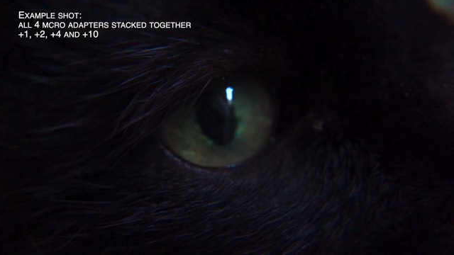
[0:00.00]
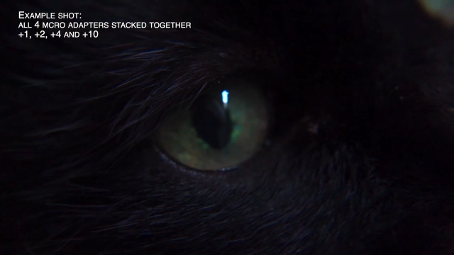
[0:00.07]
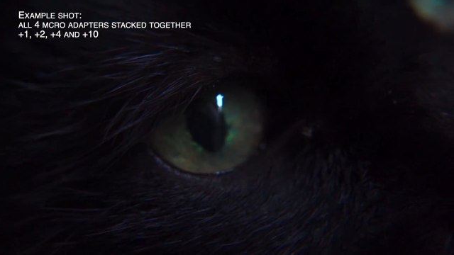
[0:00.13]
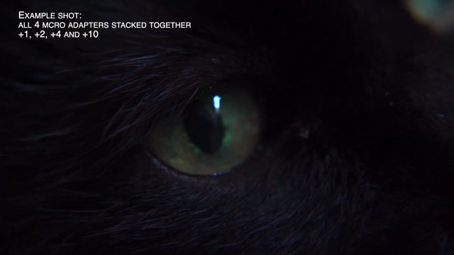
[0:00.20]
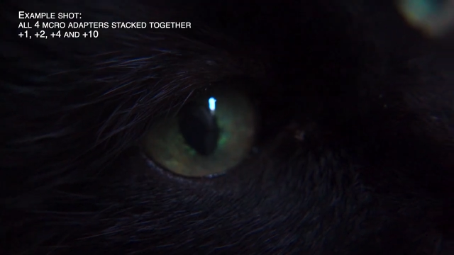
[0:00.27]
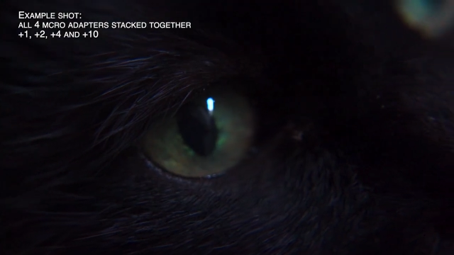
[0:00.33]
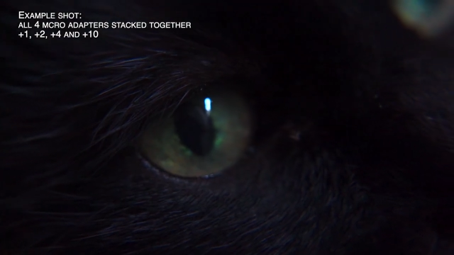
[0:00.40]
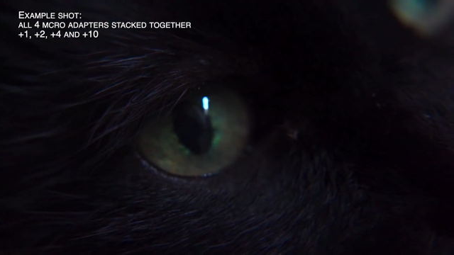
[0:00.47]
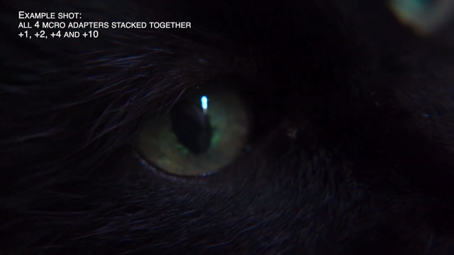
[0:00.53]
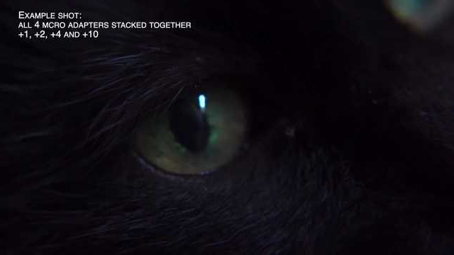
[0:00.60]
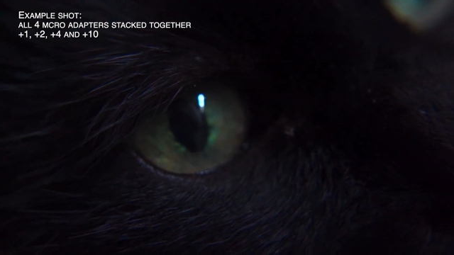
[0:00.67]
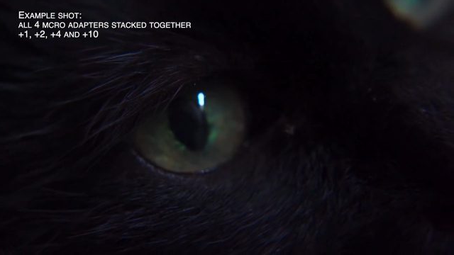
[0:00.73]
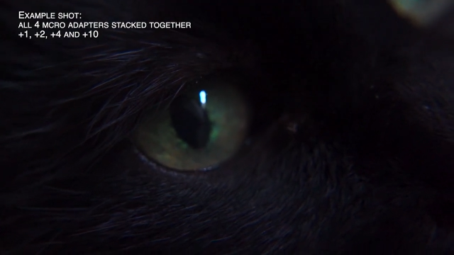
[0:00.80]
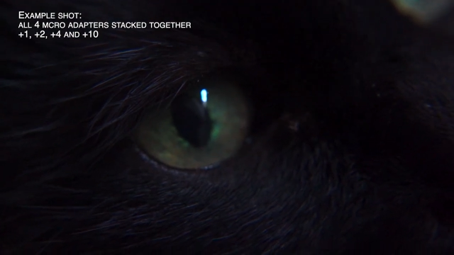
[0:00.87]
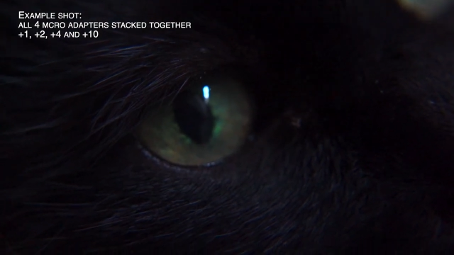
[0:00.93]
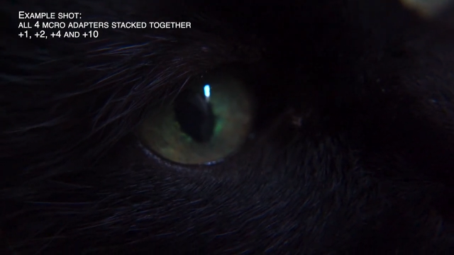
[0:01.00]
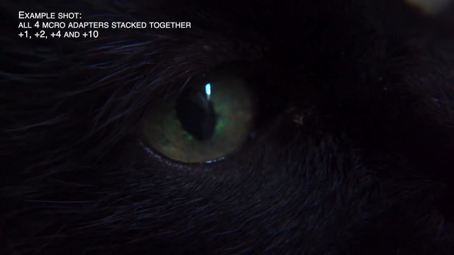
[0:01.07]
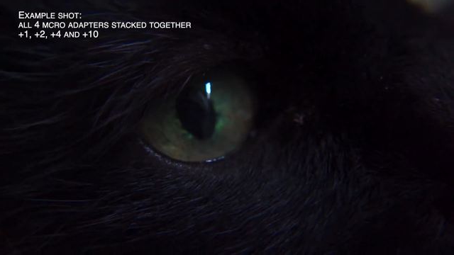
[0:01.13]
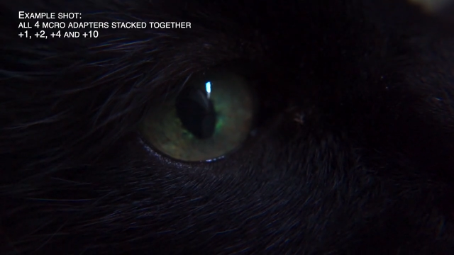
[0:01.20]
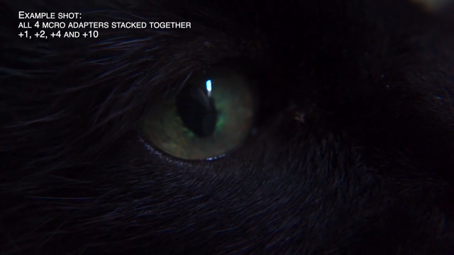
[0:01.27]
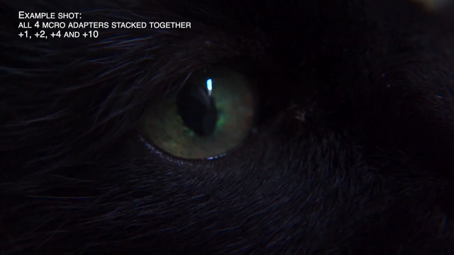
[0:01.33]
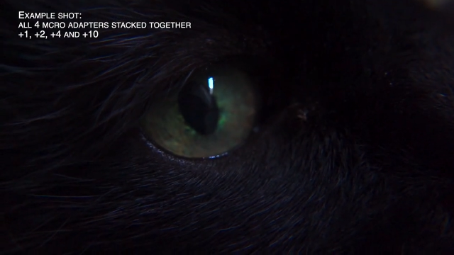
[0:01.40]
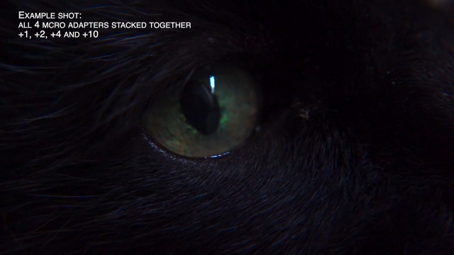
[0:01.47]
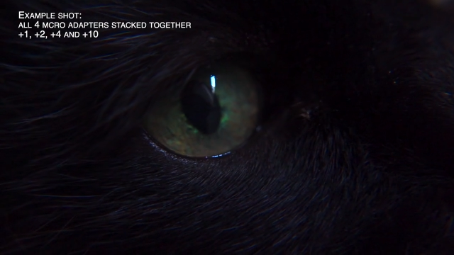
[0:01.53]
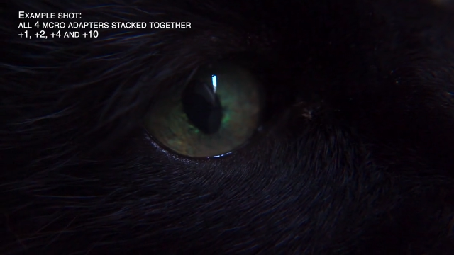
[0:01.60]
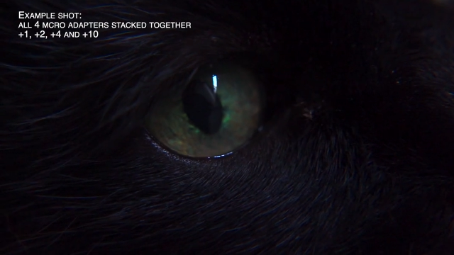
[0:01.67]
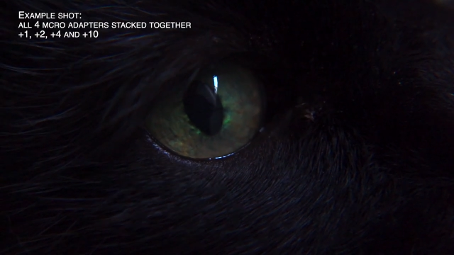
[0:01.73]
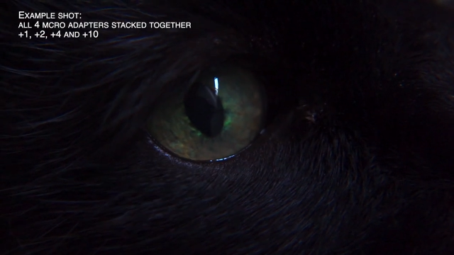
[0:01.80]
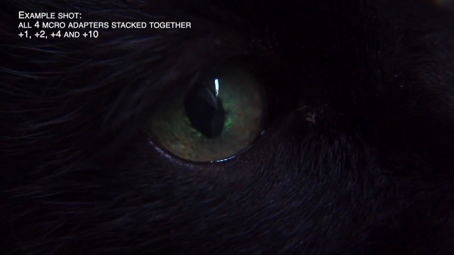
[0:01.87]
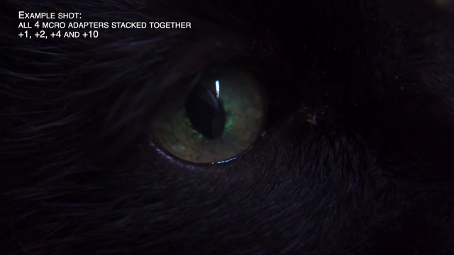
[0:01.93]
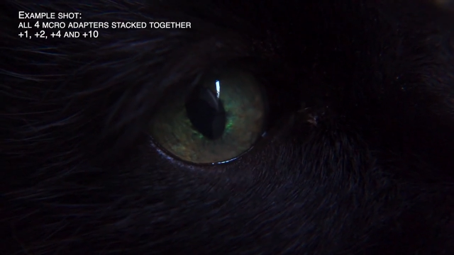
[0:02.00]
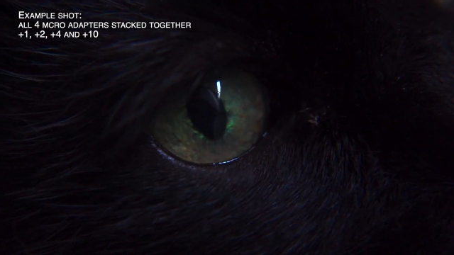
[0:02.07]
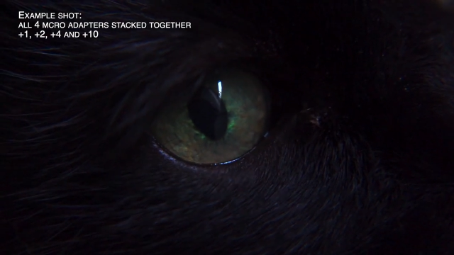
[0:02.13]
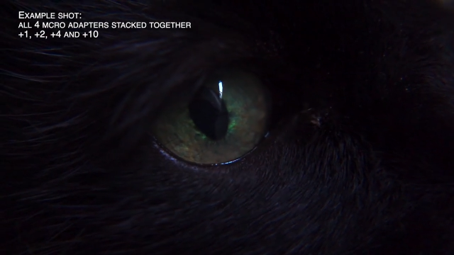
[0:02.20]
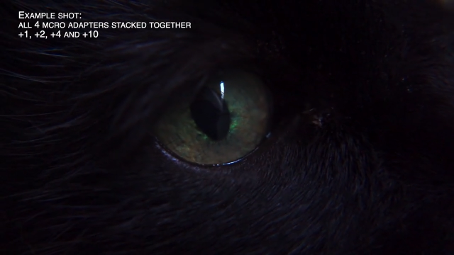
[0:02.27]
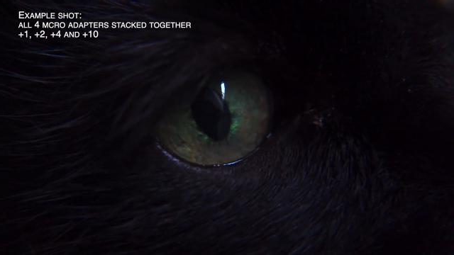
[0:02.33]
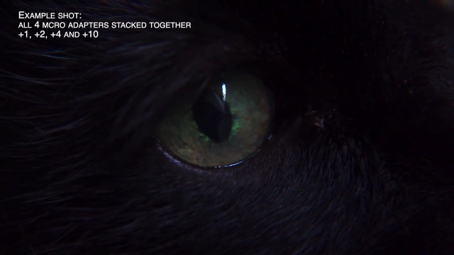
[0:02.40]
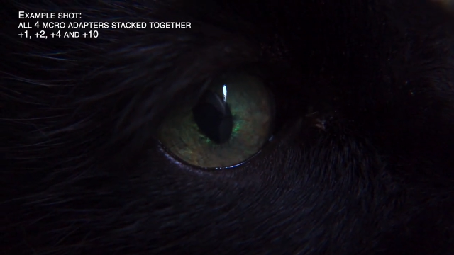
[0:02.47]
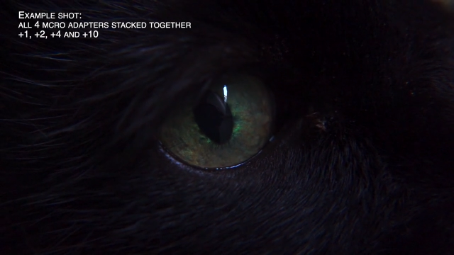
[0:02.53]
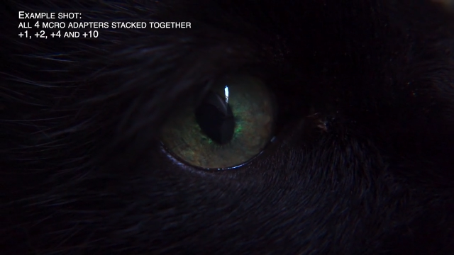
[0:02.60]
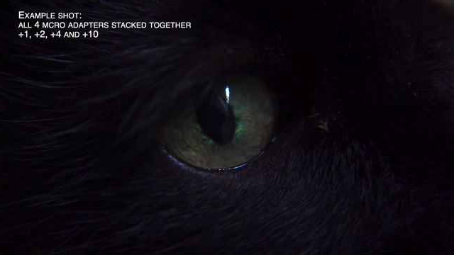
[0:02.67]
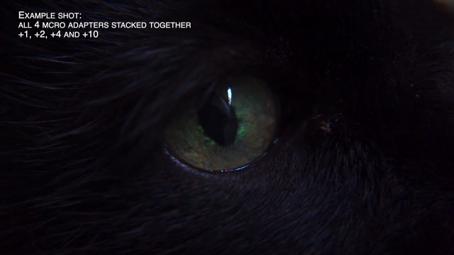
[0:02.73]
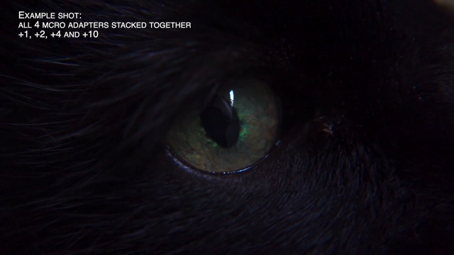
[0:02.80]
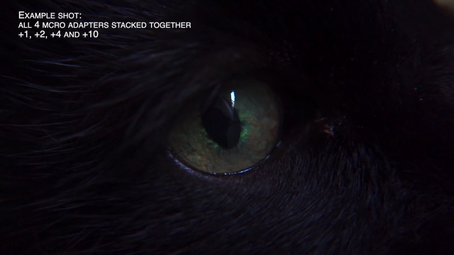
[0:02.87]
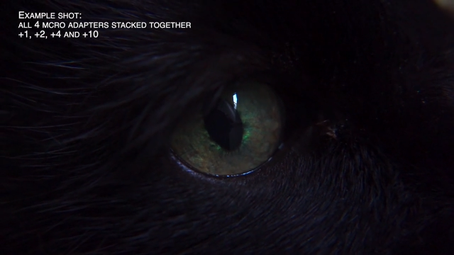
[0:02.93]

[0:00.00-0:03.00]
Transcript: Nobody's mouth can be seen.